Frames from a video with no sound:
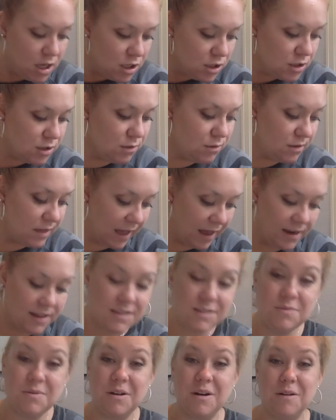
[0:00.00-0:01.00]
So that
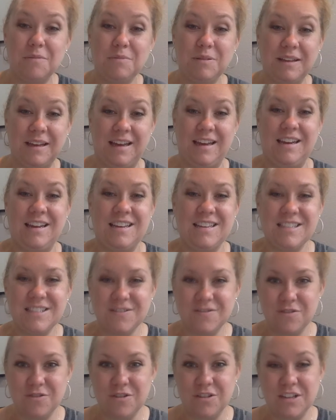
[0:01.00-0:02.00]
is what our plan is
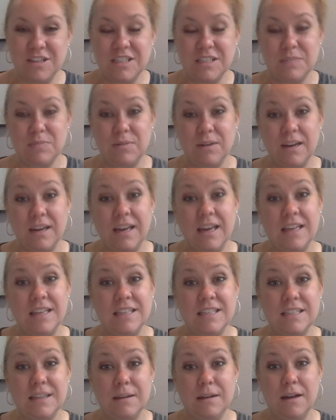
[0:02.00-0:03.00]
for the spring and
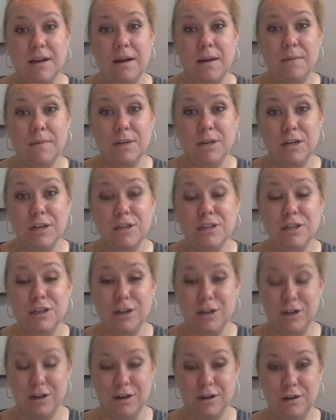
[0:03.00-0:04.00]
summer
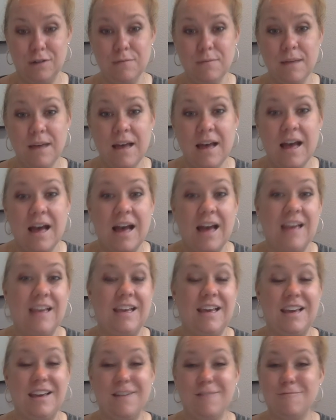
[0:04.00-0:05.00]
term. I
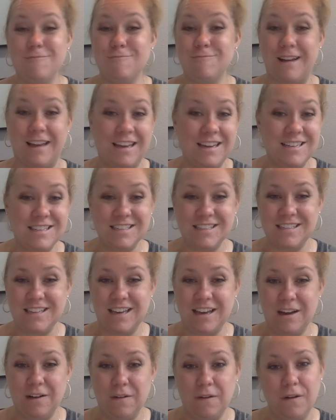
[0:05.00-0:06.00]
can't wait to see
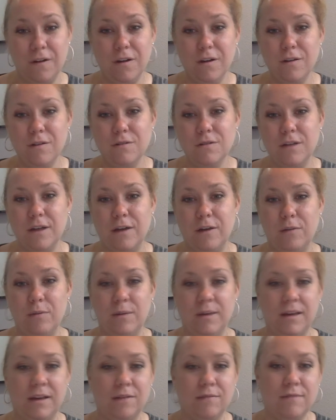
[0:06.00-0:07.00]
how it goes. I hope
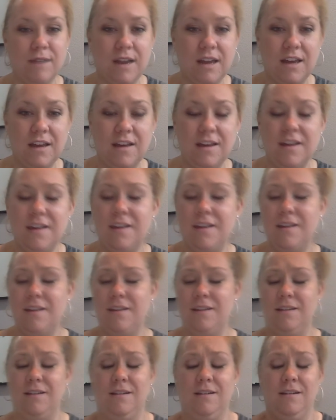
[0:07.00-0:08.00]
we get ready
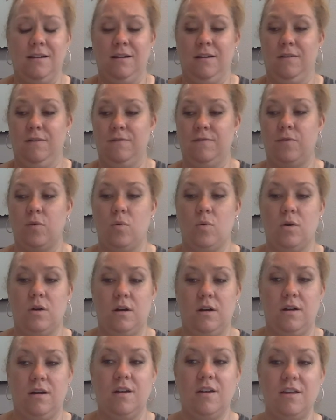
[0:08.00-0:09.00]

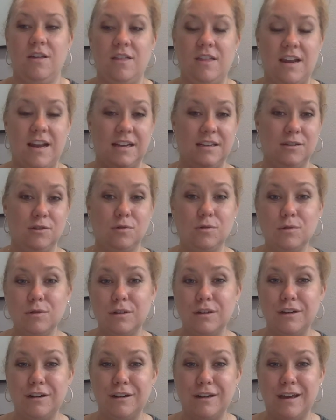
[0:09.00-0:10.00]
for the next school
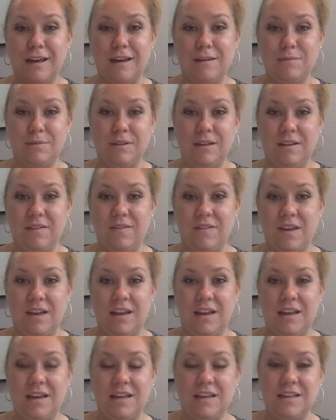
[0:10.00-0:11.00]
year. Can't believe
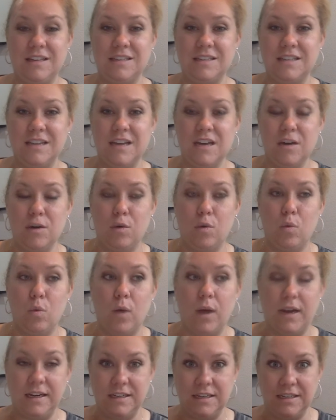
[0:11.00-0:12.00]
it is
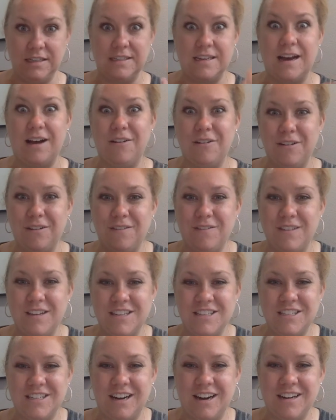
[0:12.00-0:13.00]
winding down of
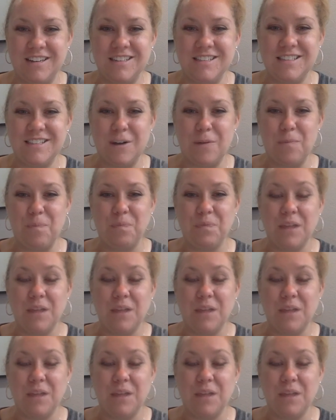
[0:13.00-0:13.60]
this year. So